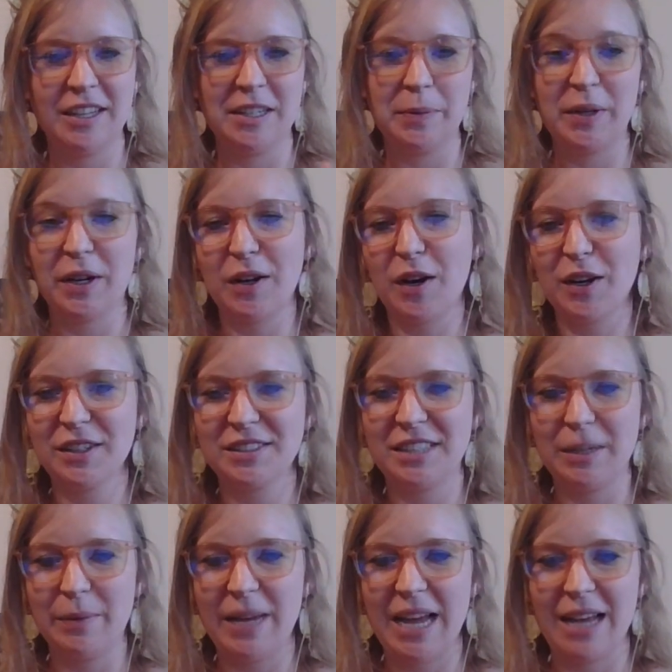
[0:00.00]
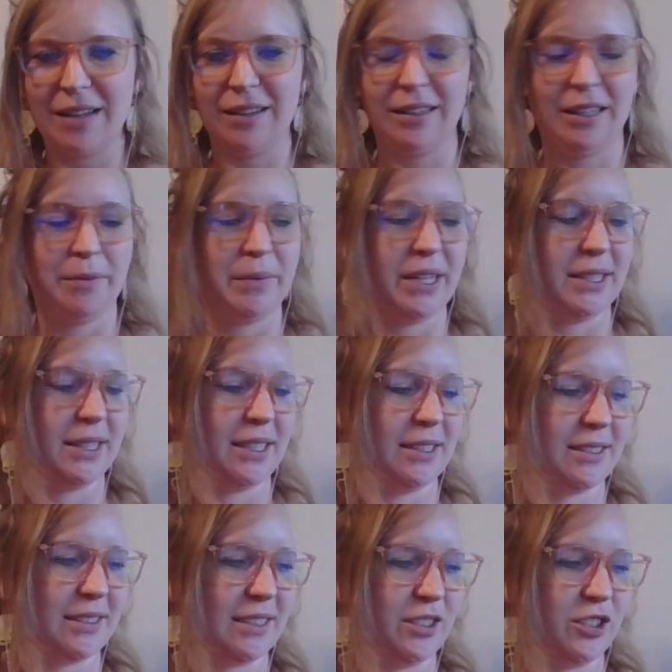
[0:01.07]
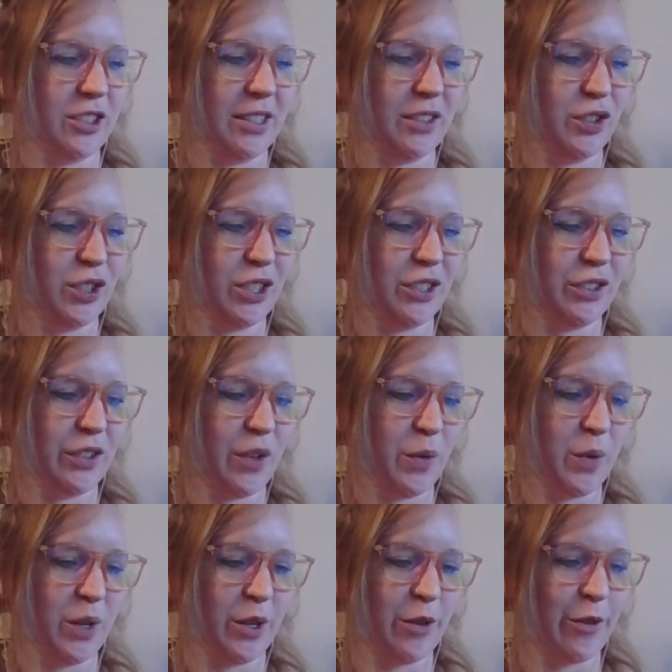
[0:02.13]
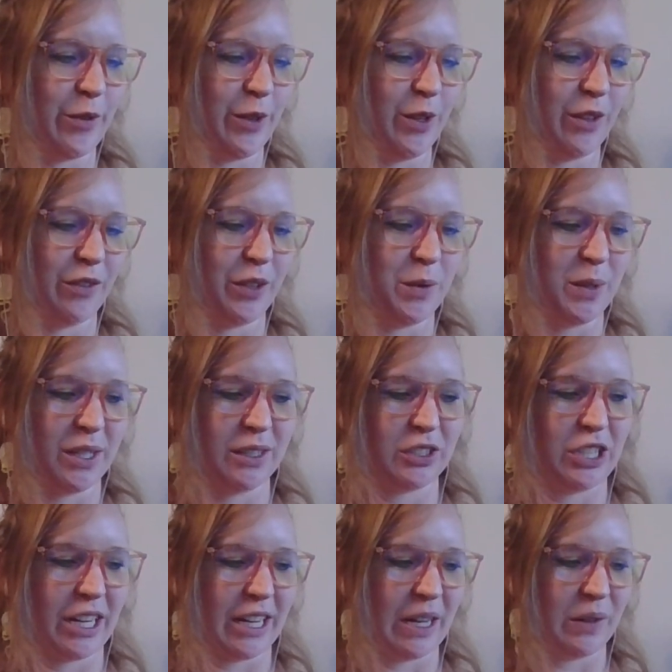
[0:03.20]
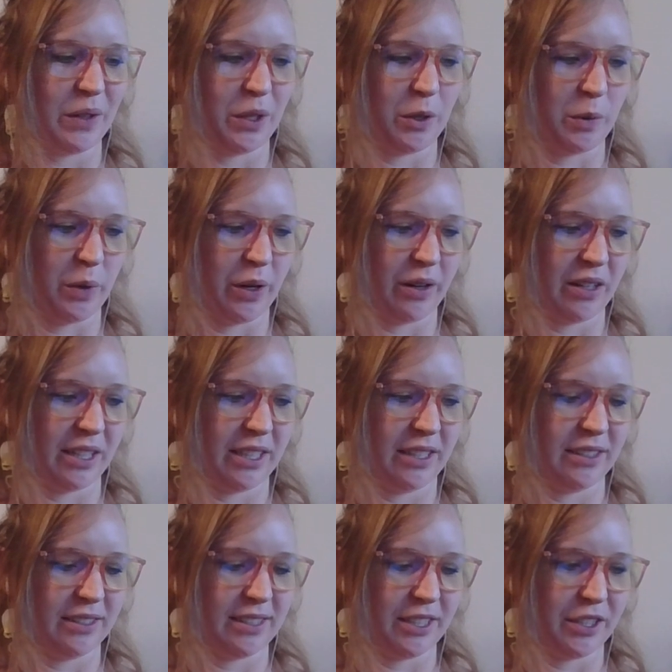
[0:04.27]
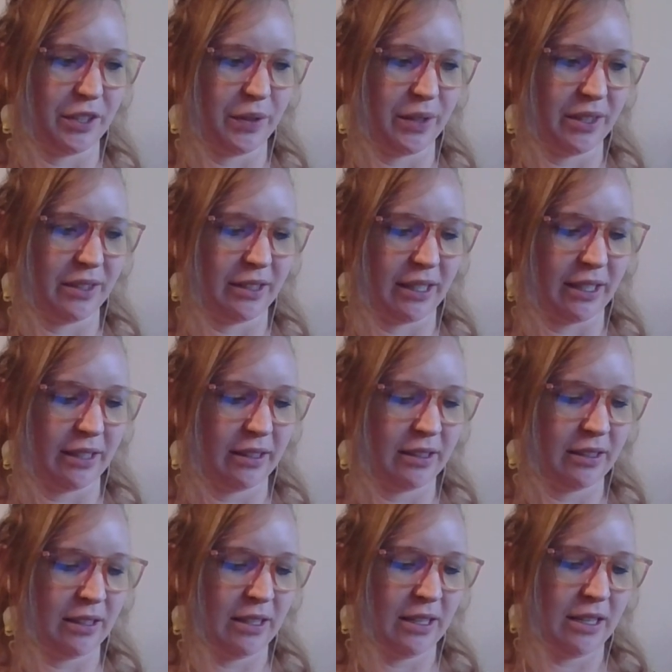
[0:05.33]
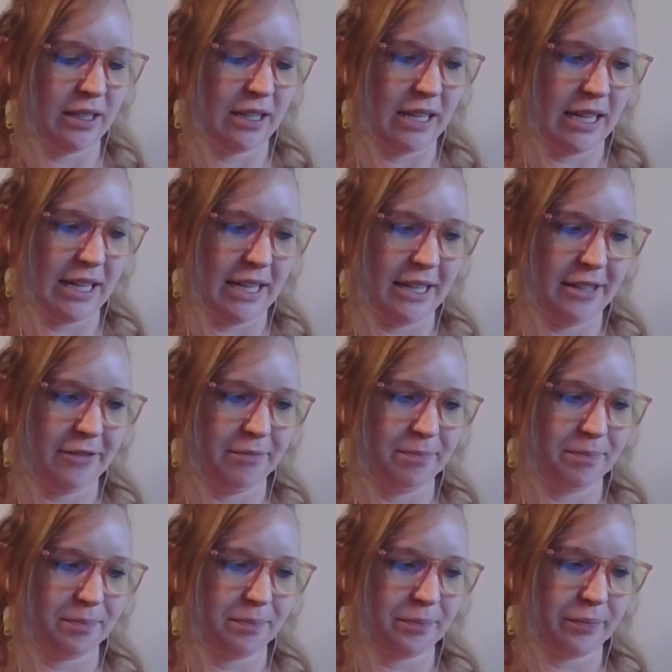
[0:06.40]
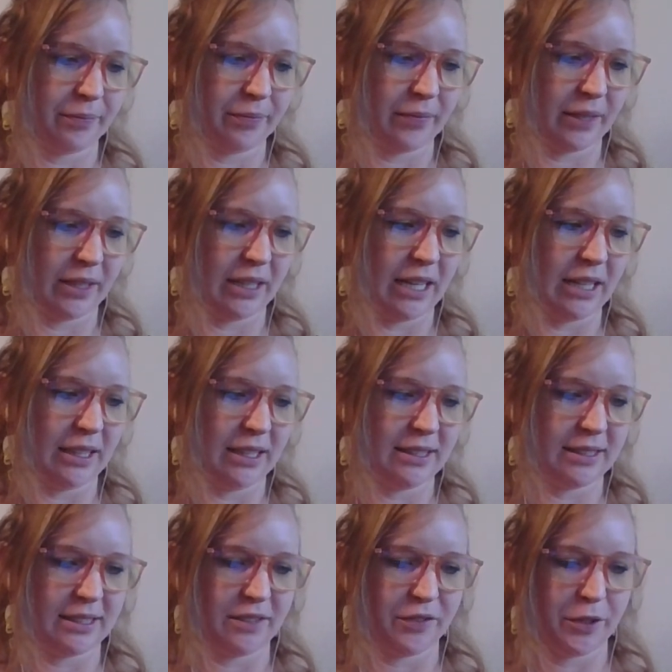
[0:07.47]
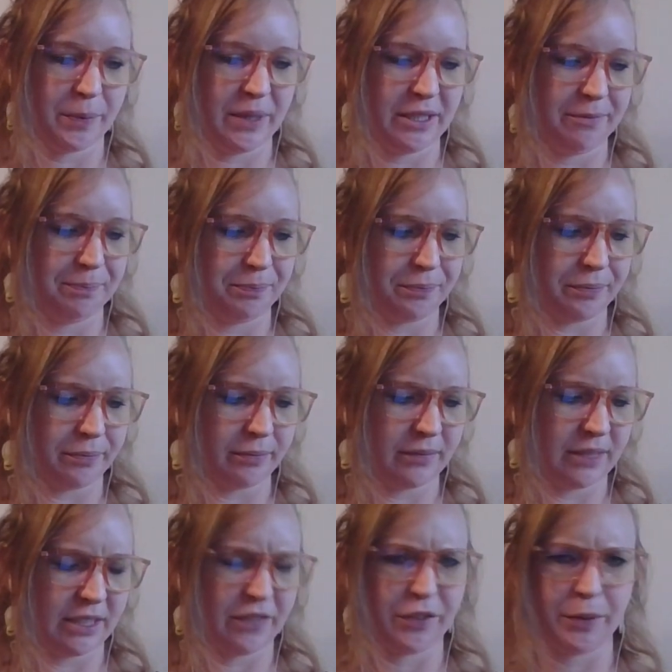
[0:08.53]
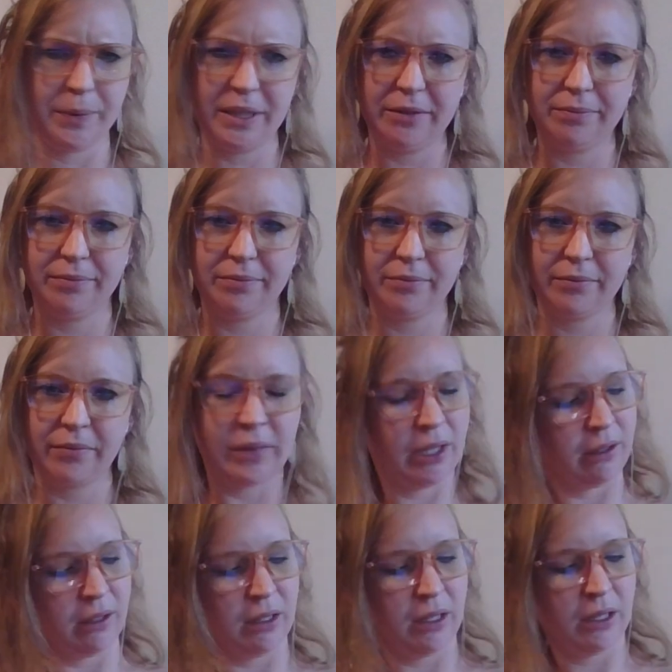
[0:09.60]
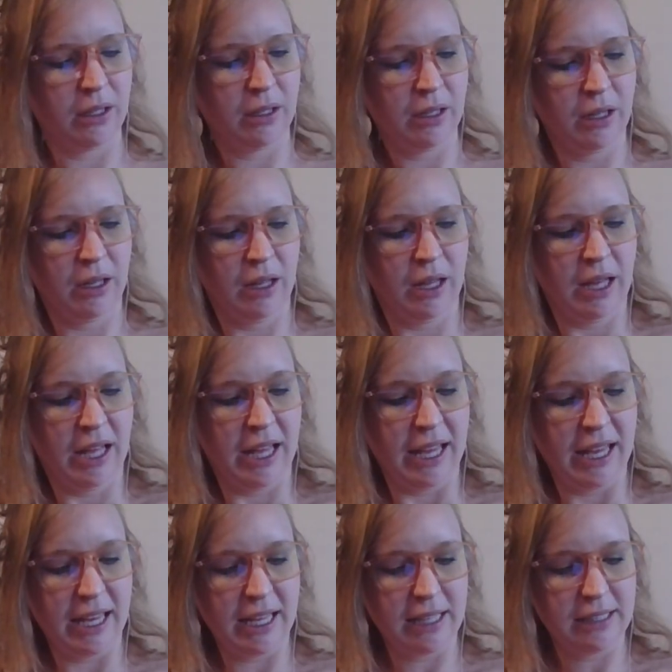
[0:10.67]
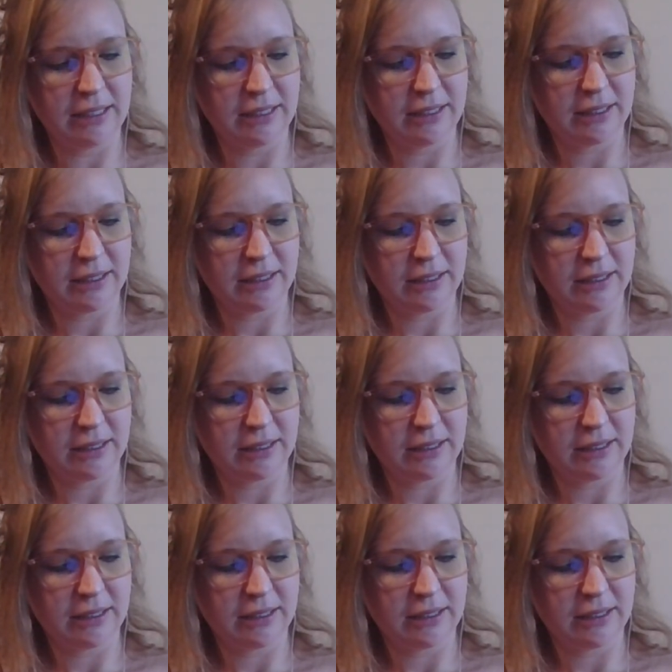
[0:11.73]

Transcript: Um, an artist named Natalie made this and, and she's so wonderful. If you want to check out her work, I can send you the link. Um, Natalie Stifferman, Sifferman. And